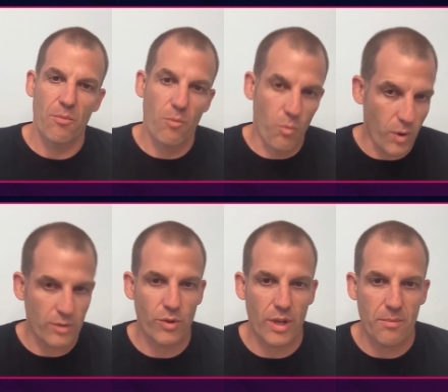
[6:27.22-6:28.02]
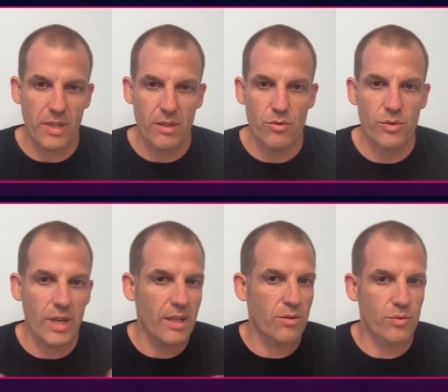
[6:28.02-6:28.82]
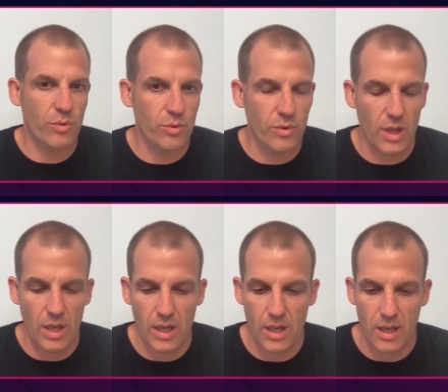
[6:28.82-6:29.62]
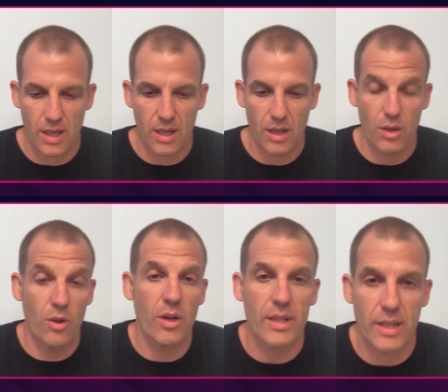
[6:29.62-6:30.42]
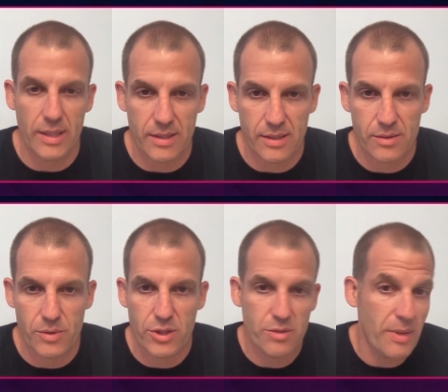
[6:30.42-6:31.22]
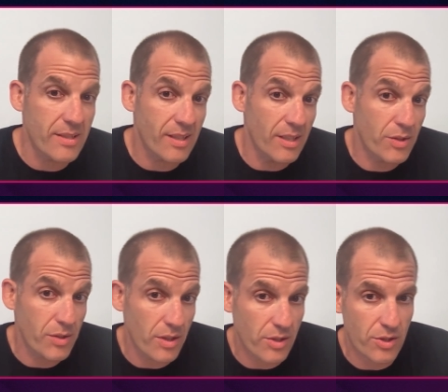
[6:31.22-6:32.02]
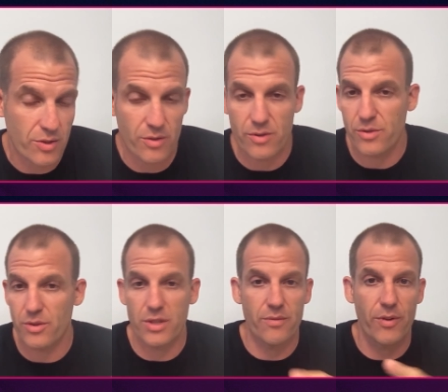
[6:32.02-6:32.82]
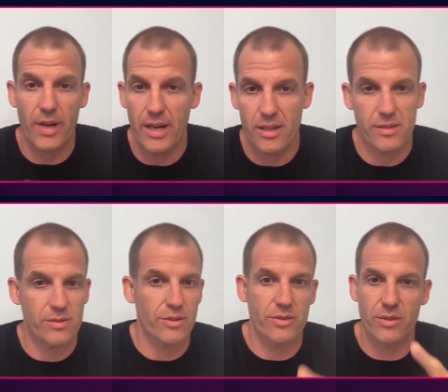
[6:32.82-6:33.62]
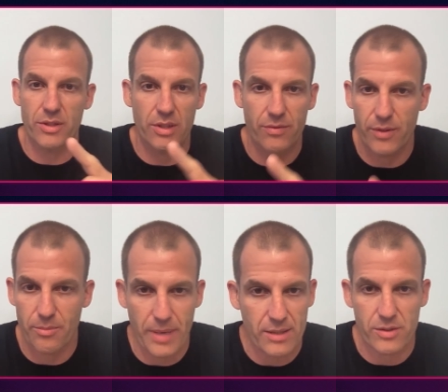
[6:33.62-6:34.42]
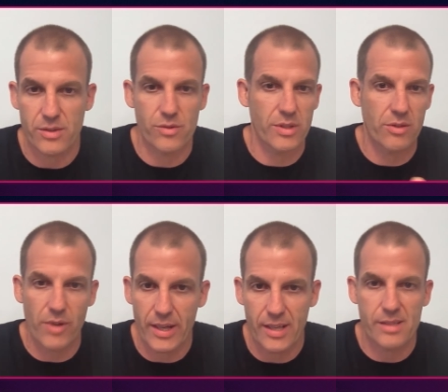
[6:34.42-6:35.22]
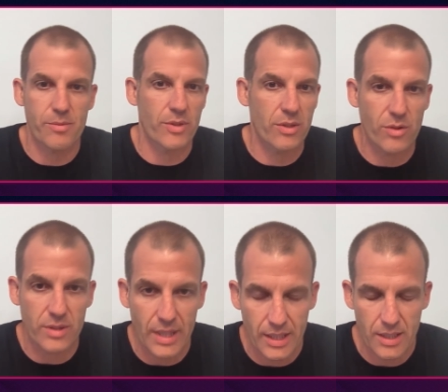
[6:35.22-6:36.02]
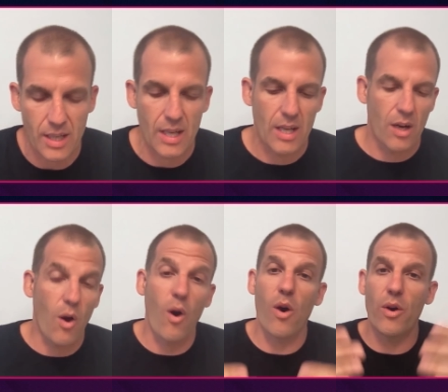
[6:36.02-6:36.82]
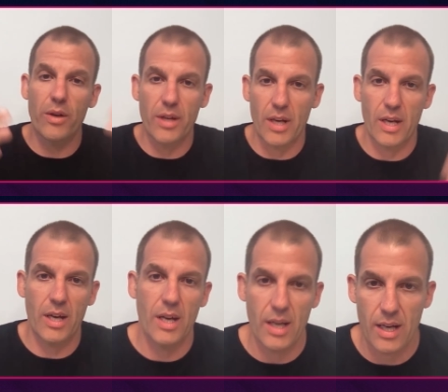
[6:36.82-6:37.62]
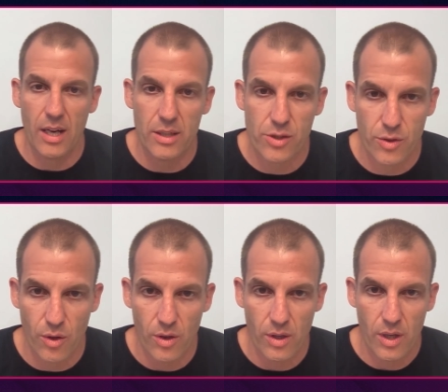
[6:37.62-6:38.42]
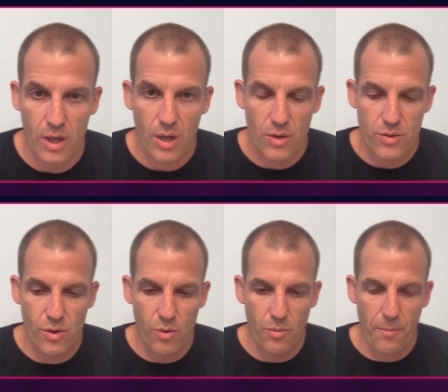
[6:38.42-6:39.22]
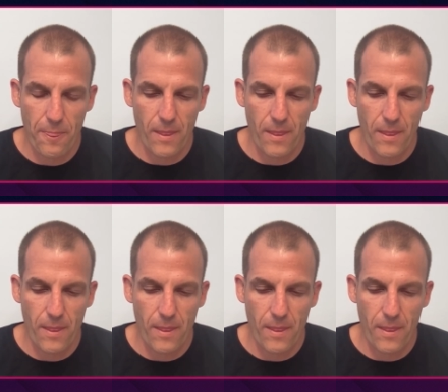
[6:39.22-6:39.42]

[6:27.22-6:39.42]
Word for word: What do I mean today to do uh, uh, log analytics, which is basically search? You're searching for errors, you're searching for patterns, you need regex, you need contain on a, uh, a large log. So